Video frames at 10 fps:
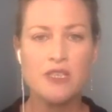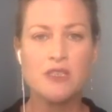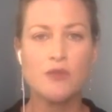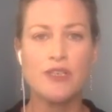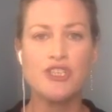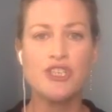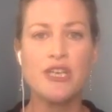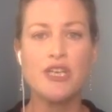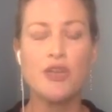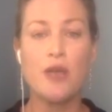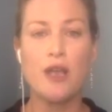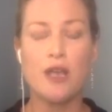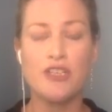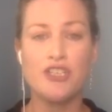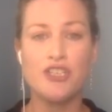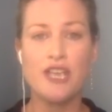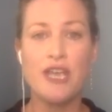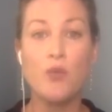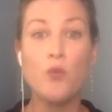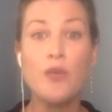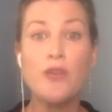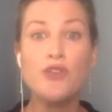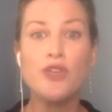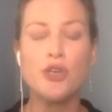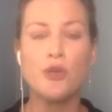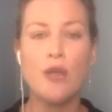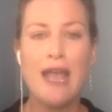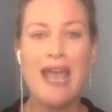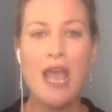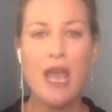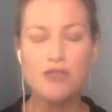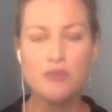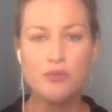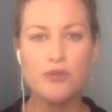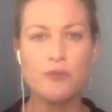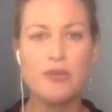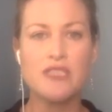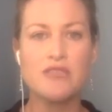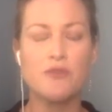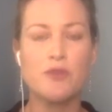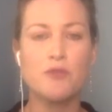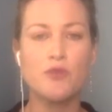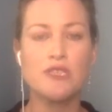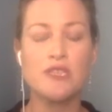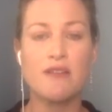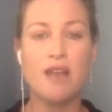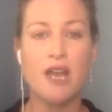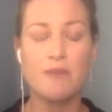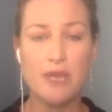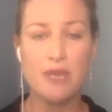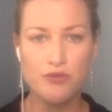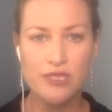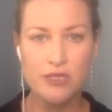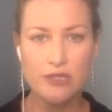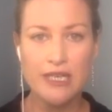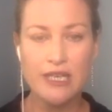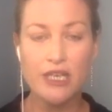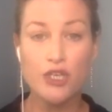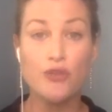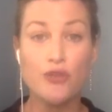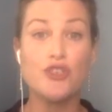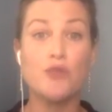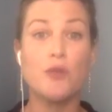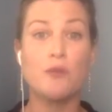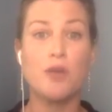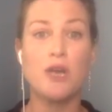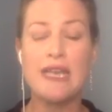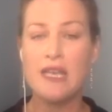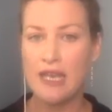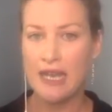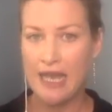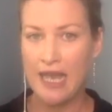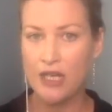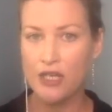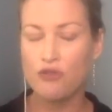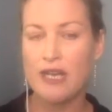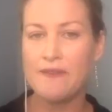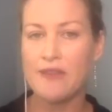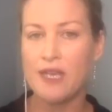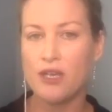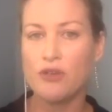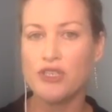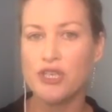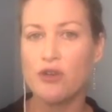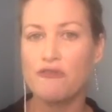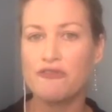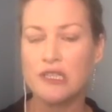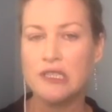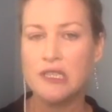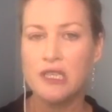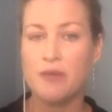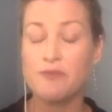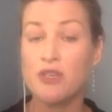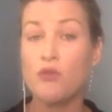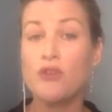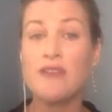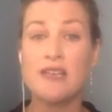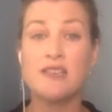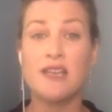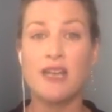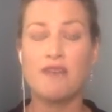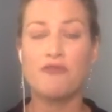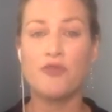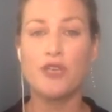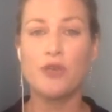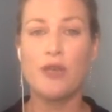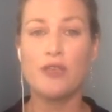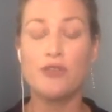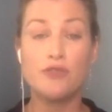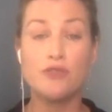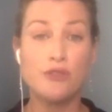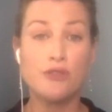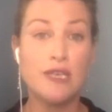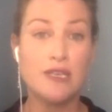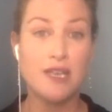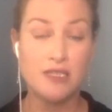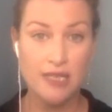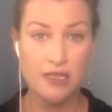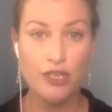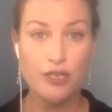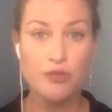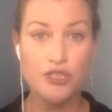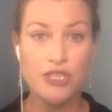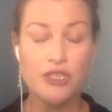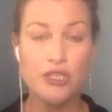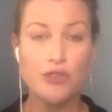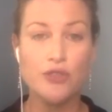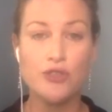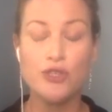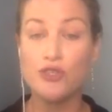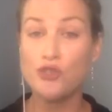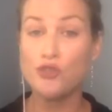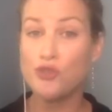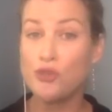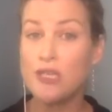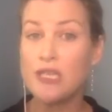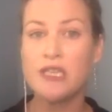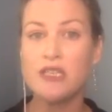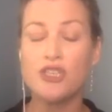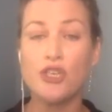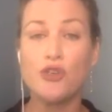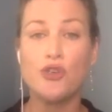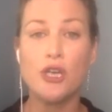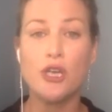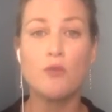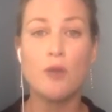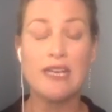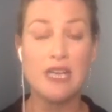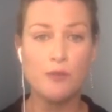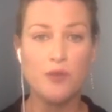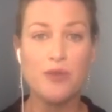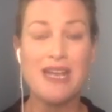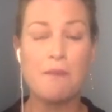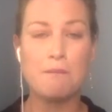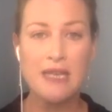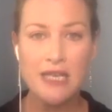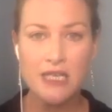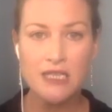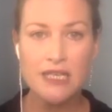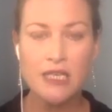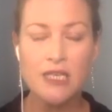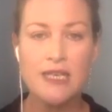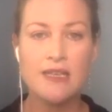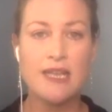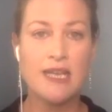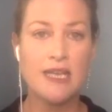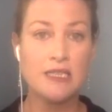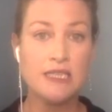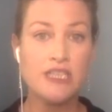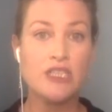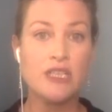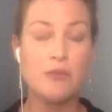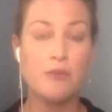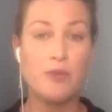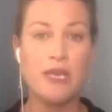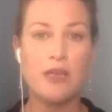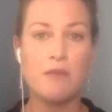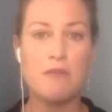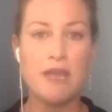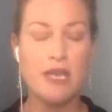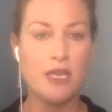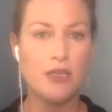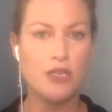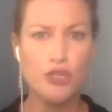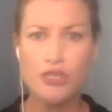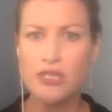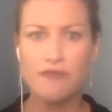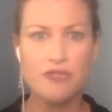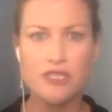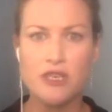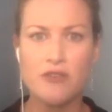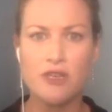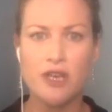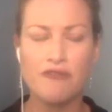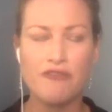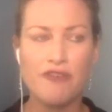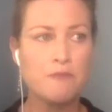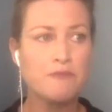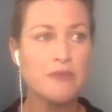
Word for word: So I share you, I share with you how to pull the best from your book so there are people still leaning in who do want to buy and how to create that crushing offer. Um, so all of that is laid out for you and you do get a downloadable sheet that you can use. You do get things that you can go away and implement immediately that can literally be making huge differences overnight. In fact,